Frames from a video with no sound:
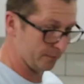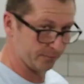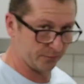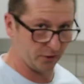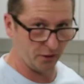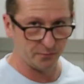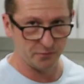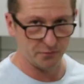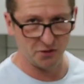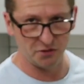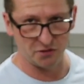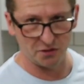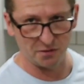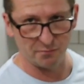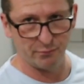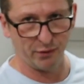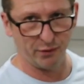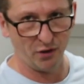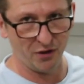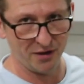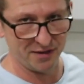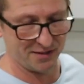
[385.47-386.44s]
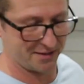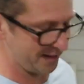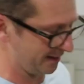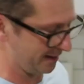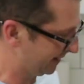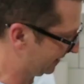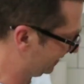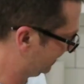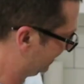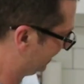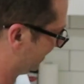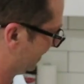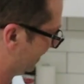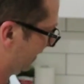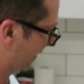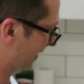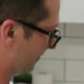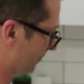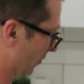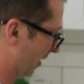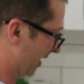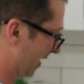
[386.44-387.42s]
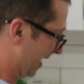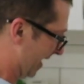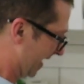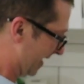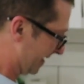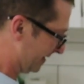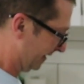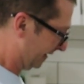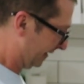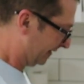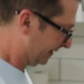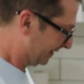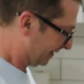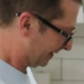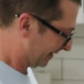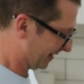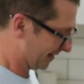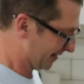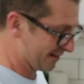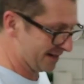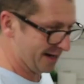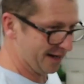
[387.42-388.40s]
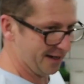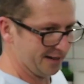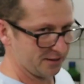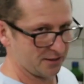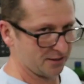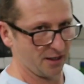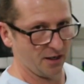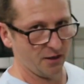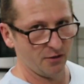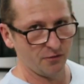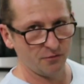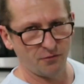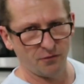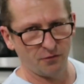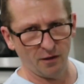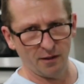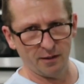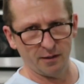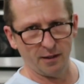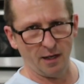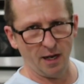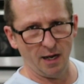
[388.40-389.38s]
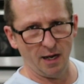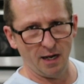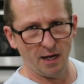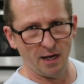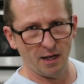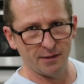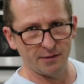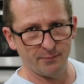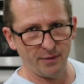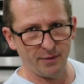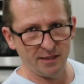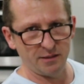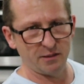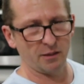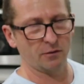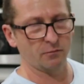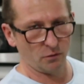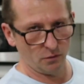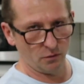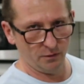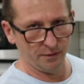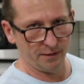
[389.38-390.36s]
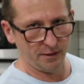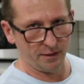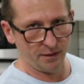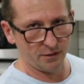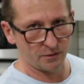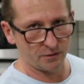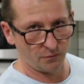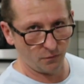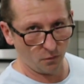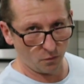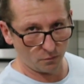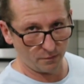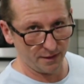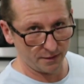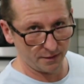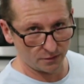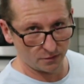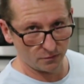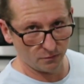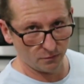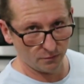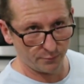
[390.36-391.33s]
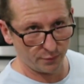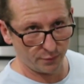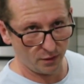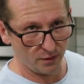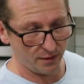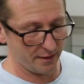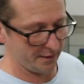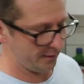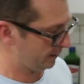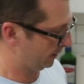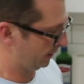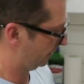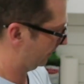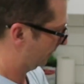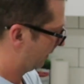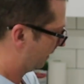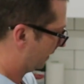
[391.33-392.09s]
I'm, I'm using pints here in my head. Okay, so uh, the basic ruling is four eggs to a pint.